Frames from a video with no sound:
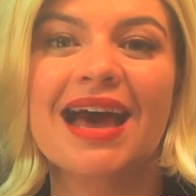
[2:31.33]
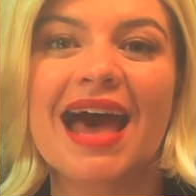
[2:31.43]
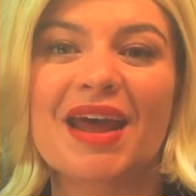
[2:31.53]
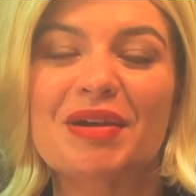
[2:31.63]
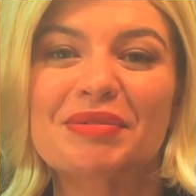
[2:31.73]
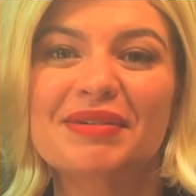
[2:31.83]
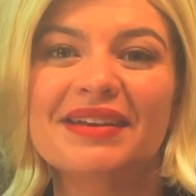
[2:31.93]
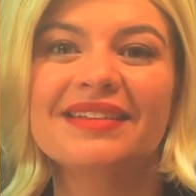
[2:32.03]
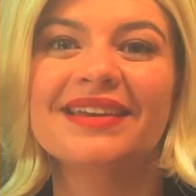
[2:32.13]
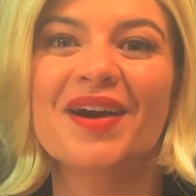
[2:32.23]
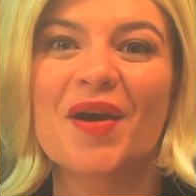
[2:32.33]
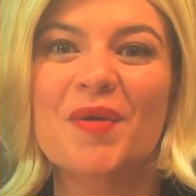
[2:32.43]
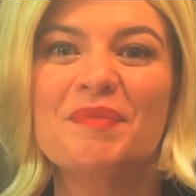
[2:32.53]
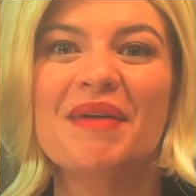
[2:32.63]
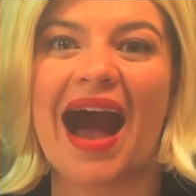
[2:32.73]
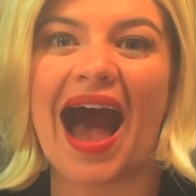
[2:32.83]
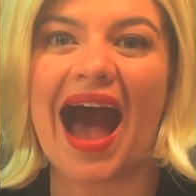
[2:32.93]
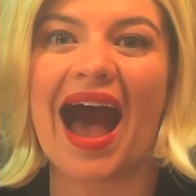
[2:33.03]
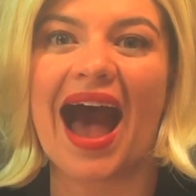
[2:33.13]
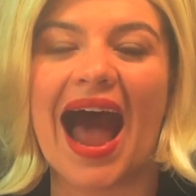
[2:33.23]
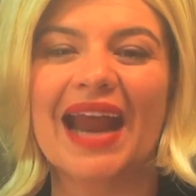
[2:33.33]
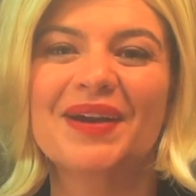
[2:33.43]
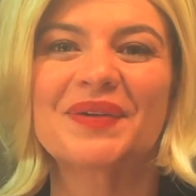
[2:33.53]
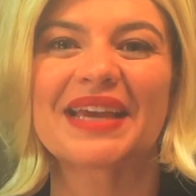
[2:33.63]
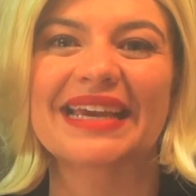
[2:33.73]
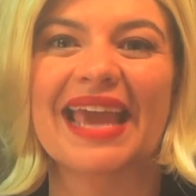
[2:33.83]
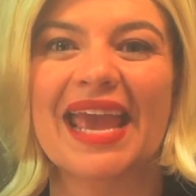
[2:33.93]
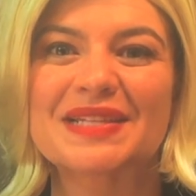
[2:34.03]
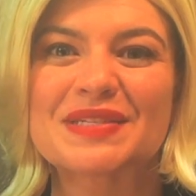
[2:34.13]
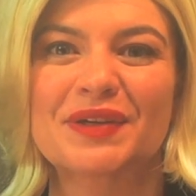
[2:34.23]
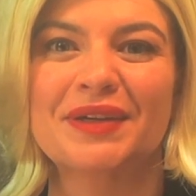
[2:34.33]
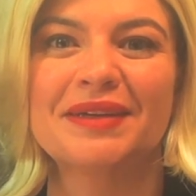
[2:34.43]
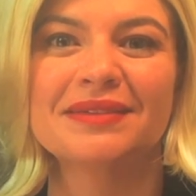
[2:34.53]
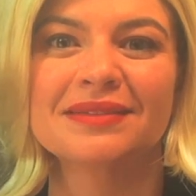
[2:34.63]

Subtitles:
and I really hope I don't get cancer.